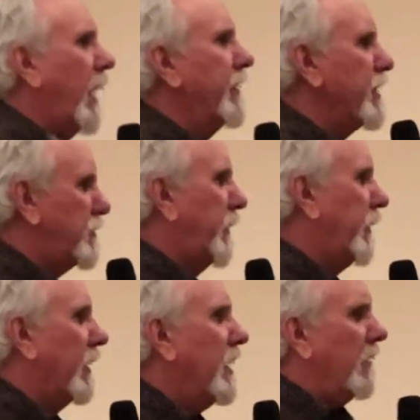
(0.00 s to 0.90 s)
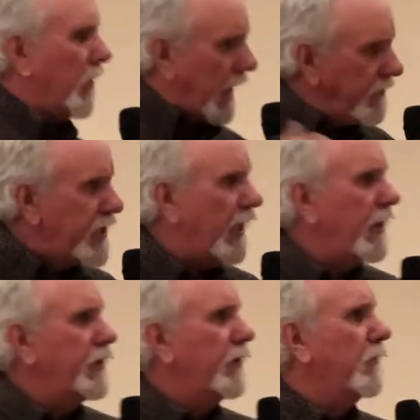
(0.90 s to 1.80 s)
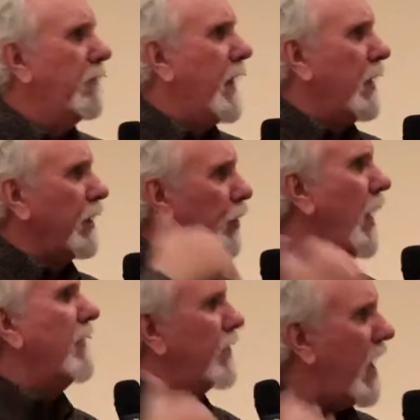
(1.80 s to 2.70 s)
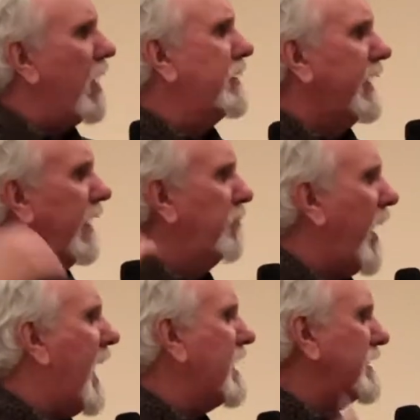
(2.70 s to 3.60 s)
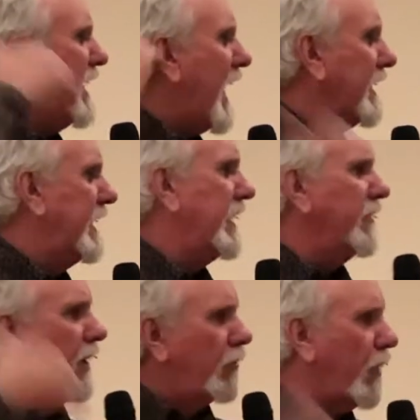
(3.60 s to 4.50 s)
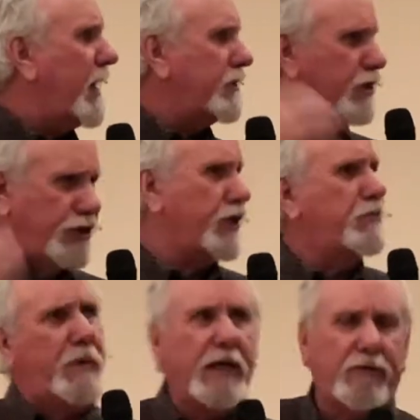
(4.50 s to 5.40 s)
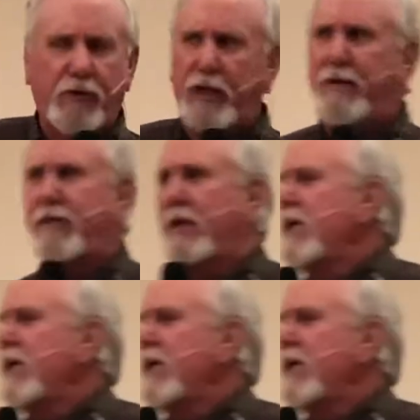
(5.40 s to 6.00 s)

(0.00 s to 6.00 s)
by the Spirit. But I'm telling you, you have got to get past the idea that grace is just being forgiven.